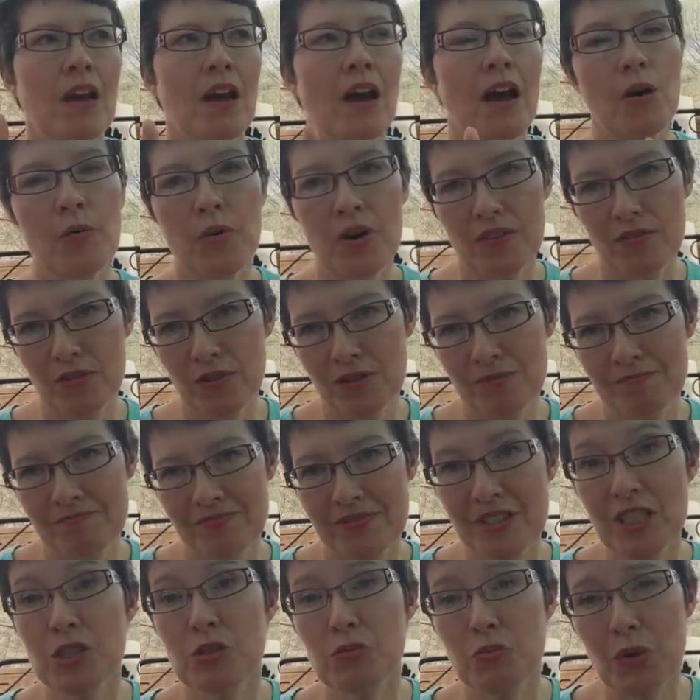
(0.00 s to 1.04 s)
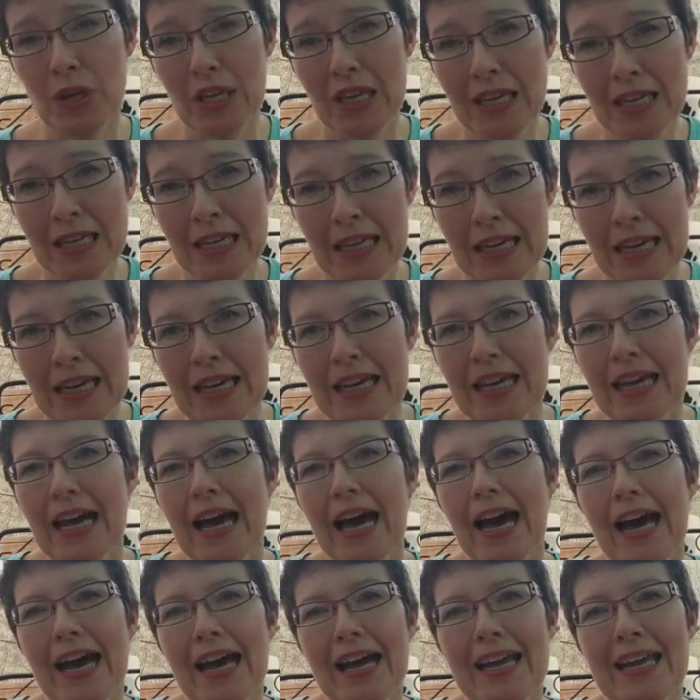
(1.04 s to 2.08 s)
However, this week
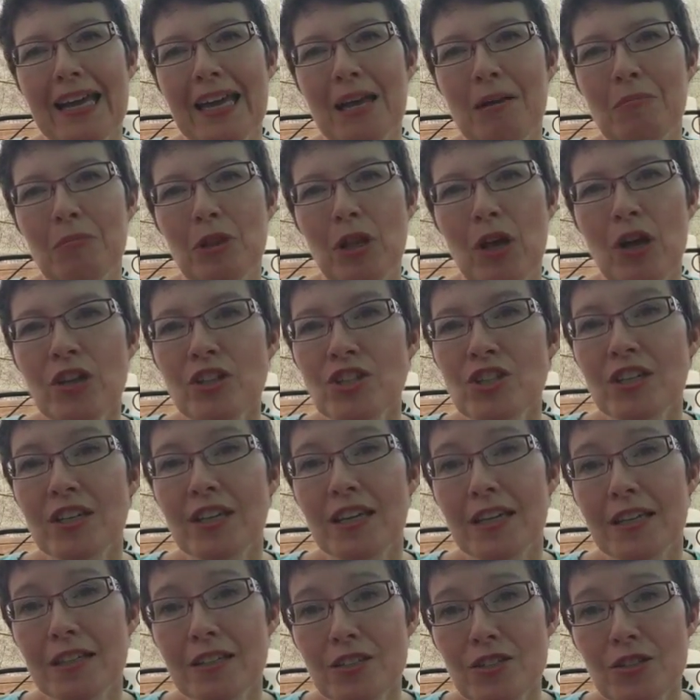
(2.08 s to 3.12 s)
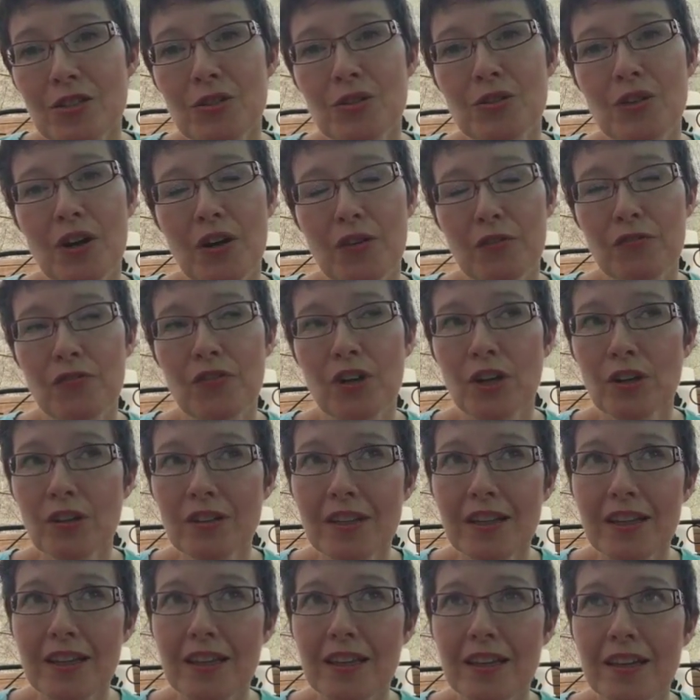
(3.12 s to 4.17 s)
I am launching into a
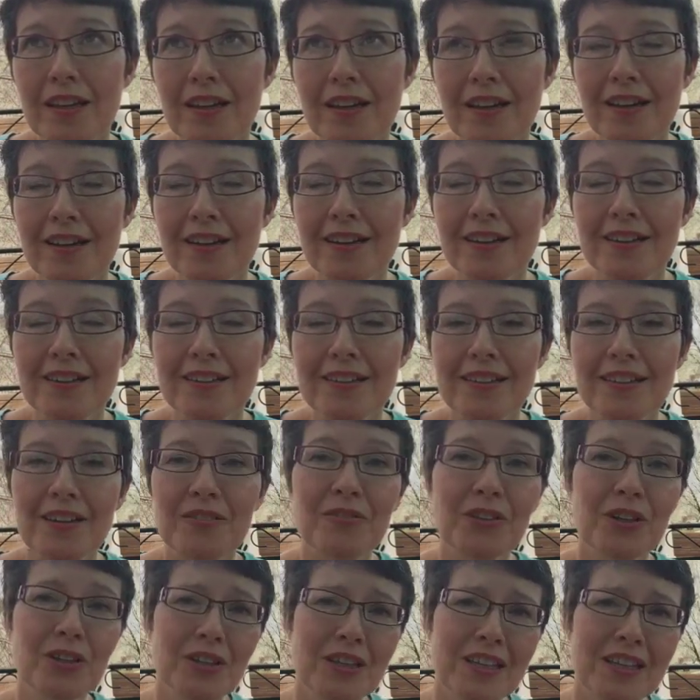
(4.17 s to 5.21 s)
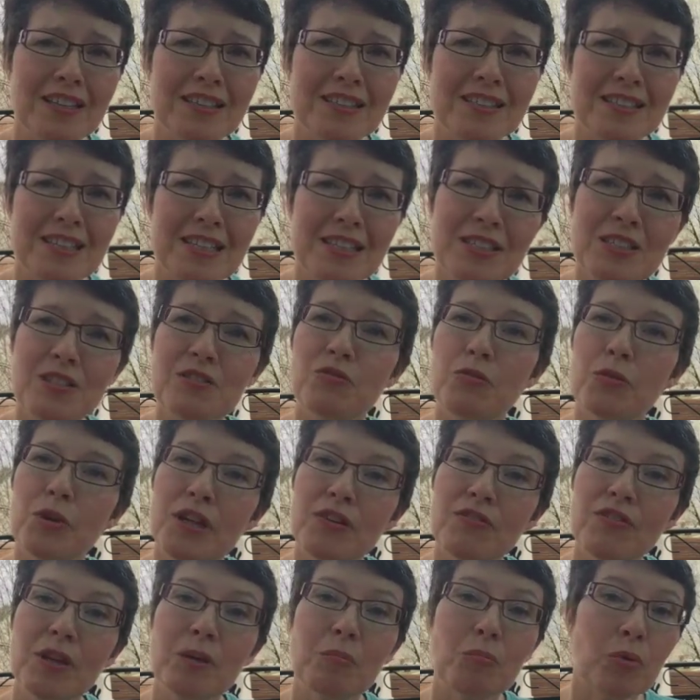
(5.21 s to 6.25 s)
fairly extensive
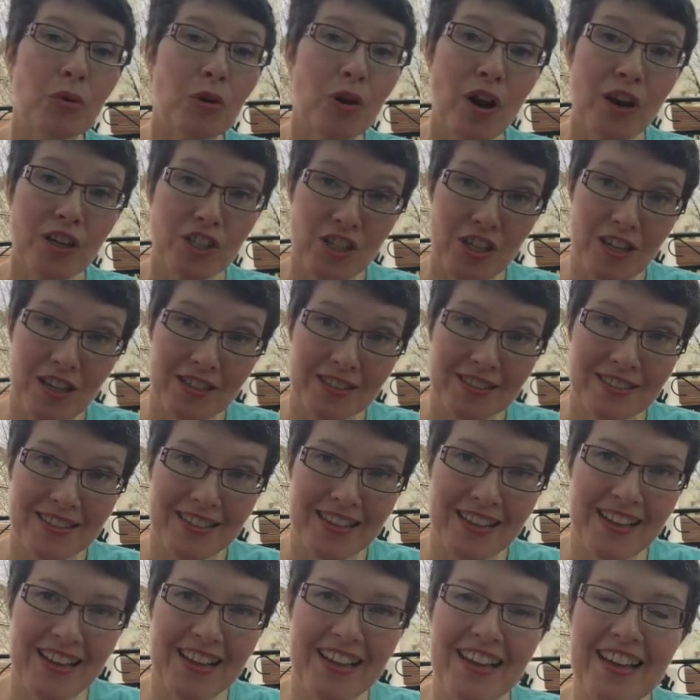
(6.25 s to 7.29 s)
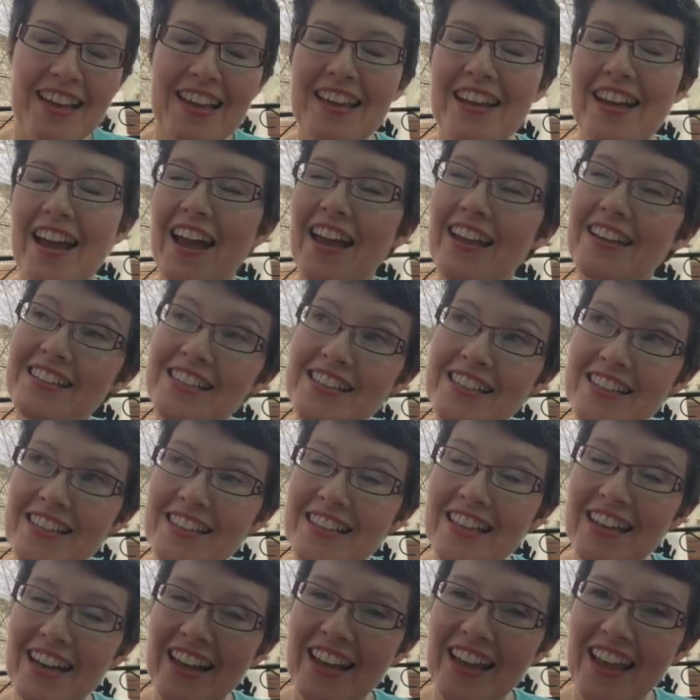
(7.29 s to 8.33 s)
weaving project, an
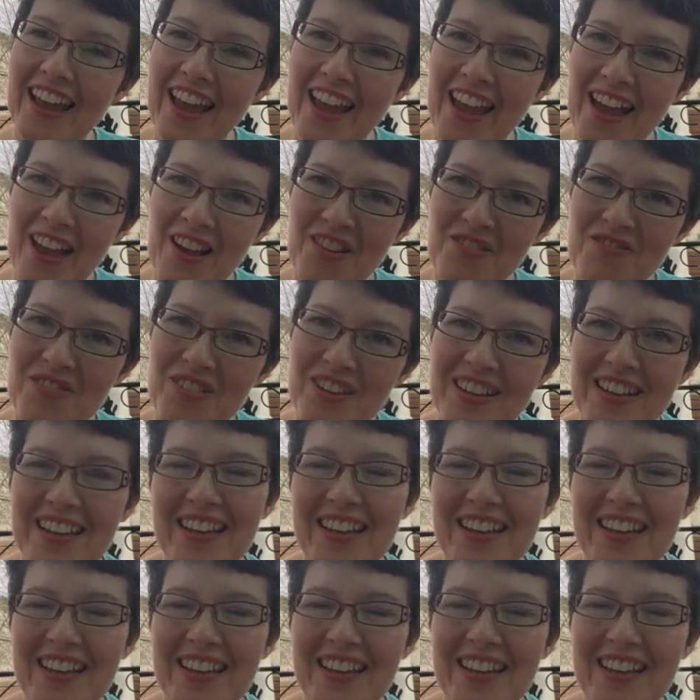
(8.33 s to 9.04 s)
idea that I have